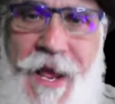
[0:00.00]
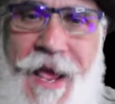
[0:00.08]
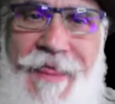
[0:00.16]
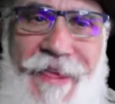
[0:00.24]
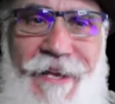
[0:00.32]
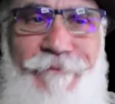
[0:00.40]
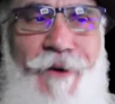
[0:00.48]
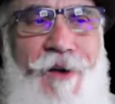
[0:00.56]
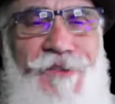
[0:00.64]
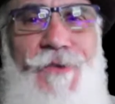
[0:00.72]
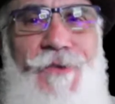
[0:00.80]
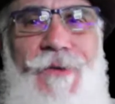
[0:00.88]
Think of
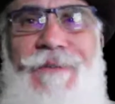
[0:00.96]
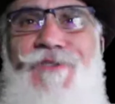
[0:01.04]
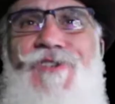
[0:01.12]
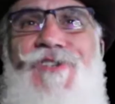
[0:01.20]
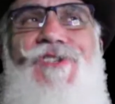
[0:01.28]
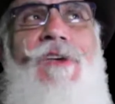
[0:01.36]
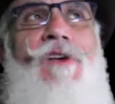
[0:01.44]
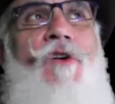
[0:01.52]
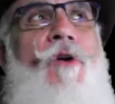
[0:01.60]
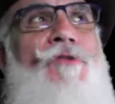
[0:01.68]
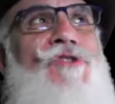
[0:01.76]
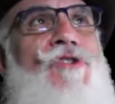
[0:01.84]
also even just the
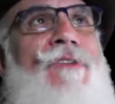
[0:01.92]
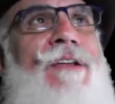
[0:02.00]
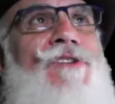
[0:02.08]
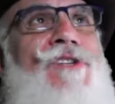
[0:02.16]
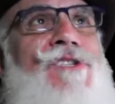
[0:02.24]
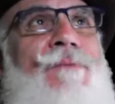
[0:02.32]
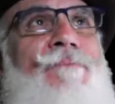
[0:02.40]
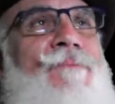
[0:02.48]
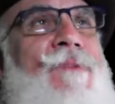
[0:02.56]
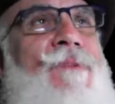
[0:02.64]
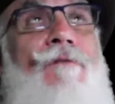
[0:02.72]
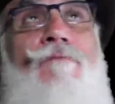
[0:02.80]
culture that just
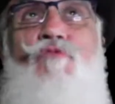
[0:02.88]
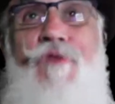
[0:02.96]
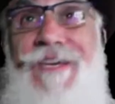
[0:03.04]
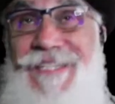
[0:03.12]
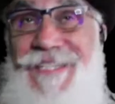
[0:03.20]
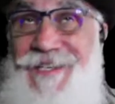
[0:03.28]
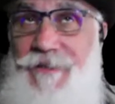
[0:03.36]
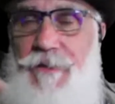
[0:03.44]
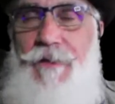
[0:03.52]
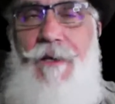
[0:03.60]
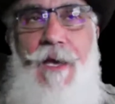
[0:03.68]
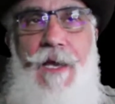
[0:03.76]
recent
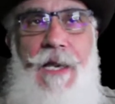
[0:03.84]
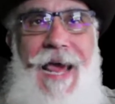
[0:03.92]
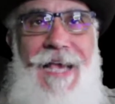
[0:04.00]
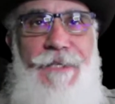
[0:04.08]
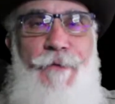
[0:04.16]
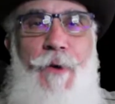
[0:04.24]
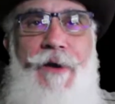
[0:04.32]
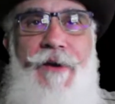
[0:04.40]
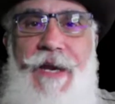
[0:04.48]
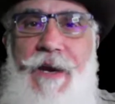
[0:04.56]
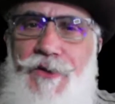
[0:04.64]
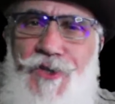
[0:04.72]
last few hundred
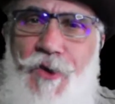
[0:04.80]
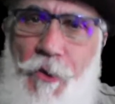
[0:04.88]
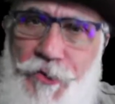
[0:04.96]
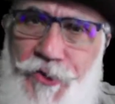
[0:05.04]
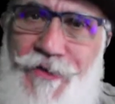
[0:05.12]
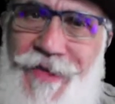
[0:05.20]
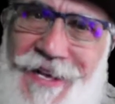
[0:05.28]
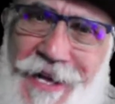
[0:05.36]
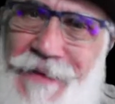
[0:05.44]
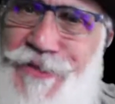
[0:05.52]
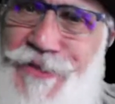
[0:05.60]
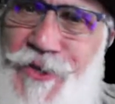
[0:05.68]
years culture that
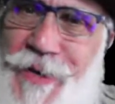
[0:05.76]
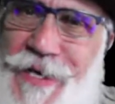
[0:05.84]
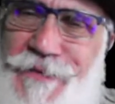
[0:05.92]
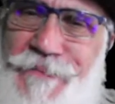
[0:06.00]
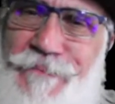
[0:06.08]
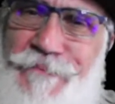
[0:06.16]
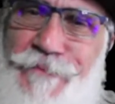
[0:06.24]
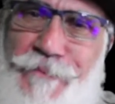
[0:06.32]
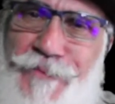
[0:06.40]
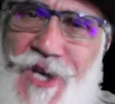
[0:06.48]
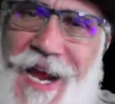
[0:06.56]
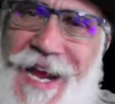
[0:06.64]
comes to us from
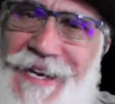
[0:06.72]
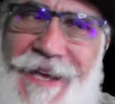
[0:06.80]
China,